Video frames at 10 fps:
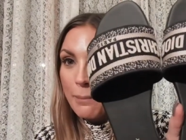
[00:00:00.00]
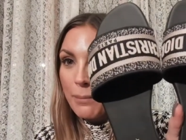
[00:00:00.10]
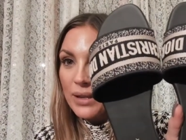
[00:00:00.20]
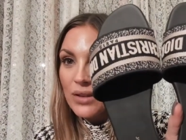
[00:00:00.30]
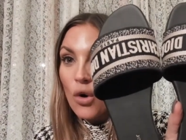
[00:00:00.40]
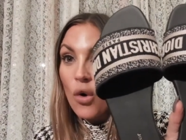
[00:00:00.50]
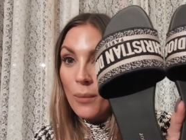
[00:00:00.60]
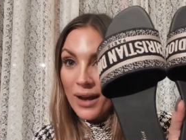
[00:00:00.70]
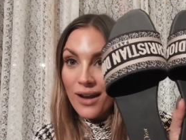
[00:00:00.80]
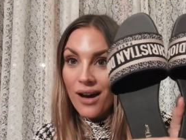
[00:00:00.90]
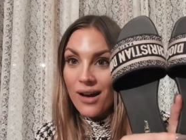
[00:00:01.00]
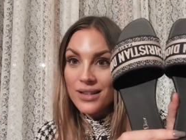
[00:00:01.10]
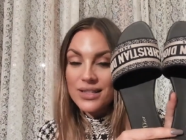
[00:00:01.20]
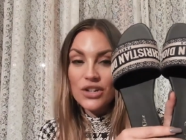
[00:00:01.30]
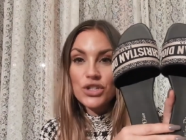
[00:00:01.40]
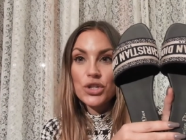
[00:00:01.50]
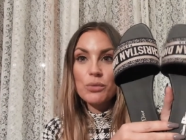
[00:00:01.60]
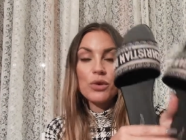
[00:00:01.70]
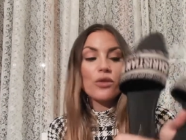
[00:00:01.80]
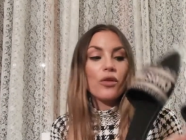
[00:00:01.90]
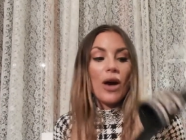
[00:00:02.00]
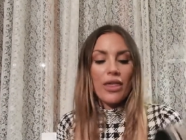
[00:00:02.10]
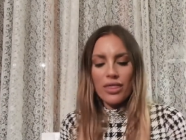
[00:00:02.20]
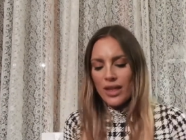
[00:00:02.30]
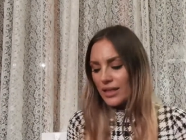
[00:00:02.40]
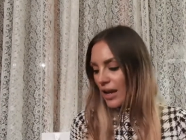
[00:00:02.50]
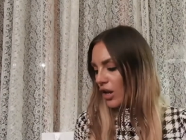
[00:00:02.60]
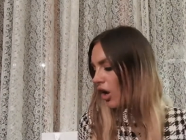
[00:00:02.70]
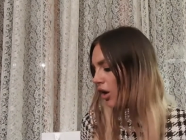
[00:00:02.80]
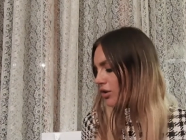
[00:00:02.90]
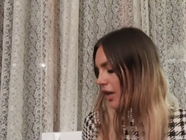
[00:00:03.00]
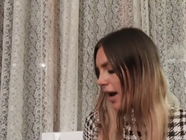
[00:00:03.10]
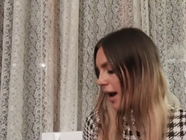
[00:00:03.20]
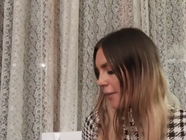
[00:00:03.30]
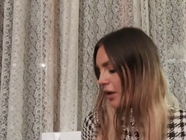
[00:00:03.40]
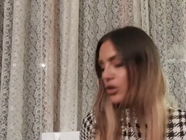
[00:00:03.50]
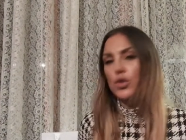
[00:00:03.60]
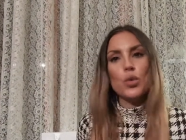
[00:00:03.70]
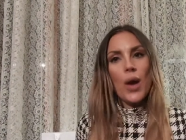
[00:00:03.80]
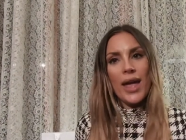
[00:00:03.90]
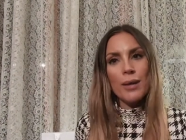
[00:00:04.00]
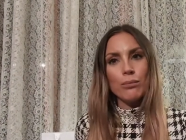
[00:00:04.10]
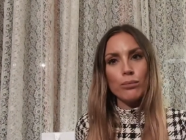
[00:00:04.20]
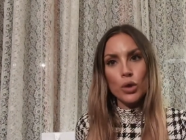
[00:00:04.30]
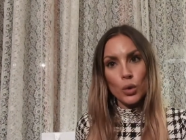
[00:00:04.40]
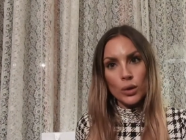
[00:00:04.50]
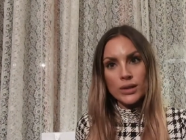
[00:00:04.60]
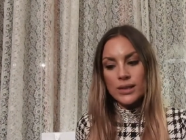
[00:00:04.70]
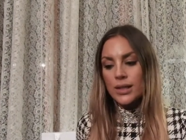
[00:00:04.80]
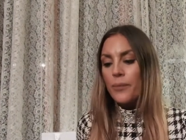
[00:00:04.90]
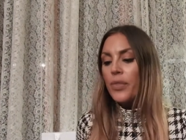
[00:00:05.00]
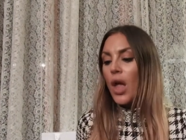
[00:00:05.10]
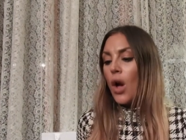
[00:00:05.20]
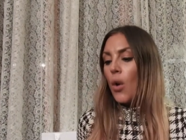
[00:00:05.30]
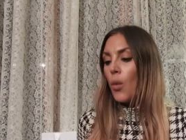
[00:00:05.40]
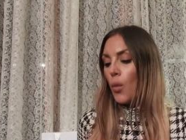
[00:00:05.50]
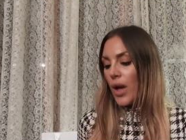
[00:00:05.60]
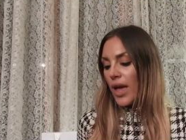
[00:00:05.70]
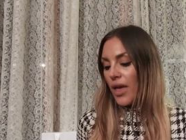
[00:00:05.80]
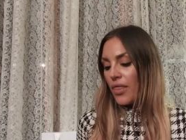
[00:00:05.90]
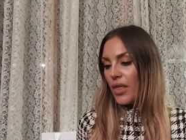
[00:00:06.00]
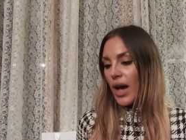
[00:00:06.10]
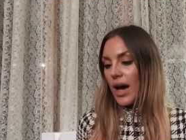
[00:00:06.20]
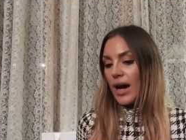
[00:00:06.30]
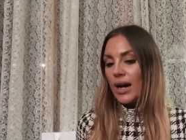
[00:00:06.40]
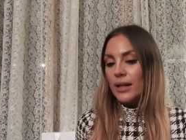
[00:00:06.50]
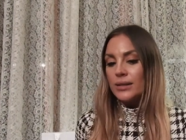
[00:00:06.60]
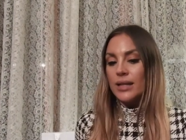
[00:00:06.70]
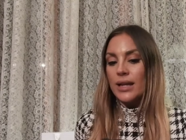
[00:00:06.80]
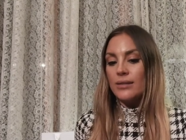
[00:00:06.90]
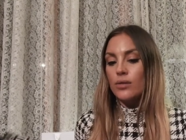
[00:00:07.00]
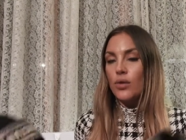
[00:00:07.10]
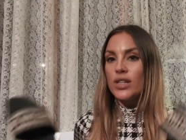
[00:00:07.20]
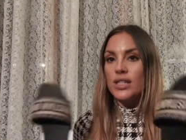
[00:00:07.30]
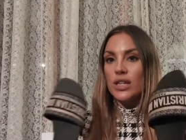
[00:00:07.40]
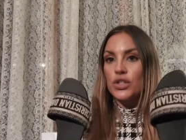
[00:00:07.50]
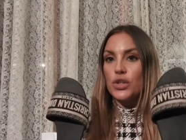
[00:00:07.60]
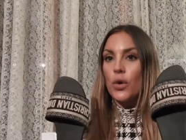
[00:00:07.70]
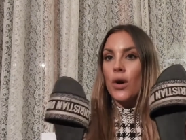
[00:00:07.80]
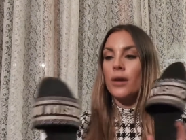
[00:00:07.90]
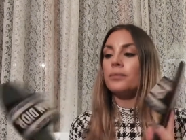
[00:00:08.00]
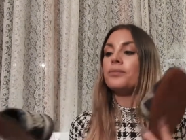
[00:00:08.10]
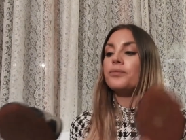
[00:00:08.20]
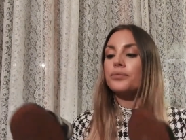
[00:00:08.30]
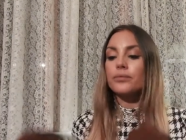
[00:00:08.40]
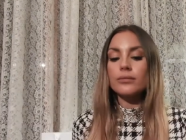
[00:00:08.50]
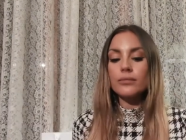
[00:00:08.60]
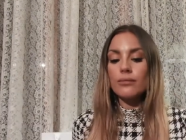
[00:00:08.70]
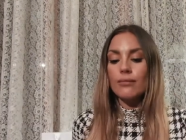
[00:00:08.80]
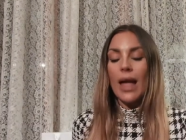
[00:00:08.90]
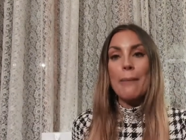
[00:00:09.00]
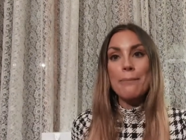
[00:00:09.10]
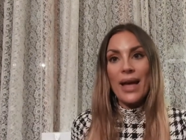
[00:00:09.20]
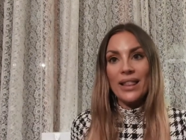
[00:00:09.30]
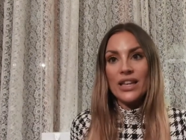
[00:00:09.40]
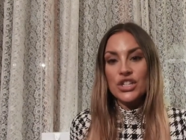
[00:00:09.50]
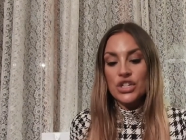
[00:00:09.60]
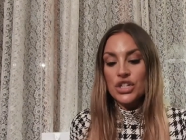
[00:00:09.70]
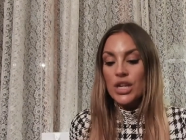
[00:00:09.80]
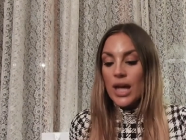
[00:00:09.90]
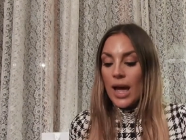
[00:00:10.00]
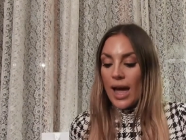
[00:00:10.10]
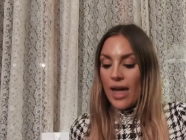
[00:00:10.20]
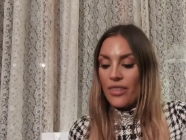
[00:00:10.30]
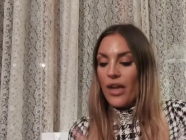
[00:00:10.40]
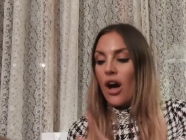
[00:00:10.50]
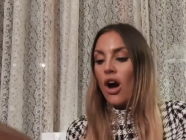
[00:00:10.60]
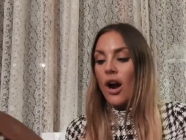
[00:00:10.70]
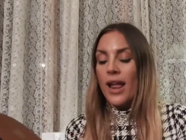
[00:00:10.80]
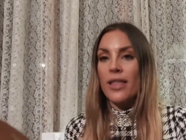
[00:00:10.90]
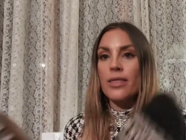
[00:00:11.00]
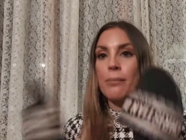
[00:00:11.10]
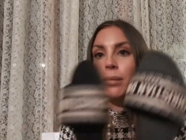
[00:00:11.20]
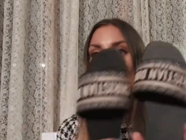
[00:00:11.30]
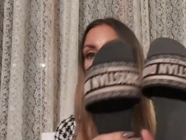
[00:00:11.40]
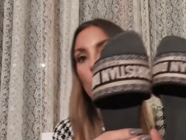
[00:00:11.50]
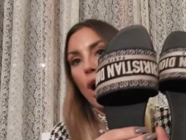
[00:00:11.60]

But oh my god, these are so beautiful. I think they call uh, Dway mules with uh, that Christian Dior embellished and they are in the blue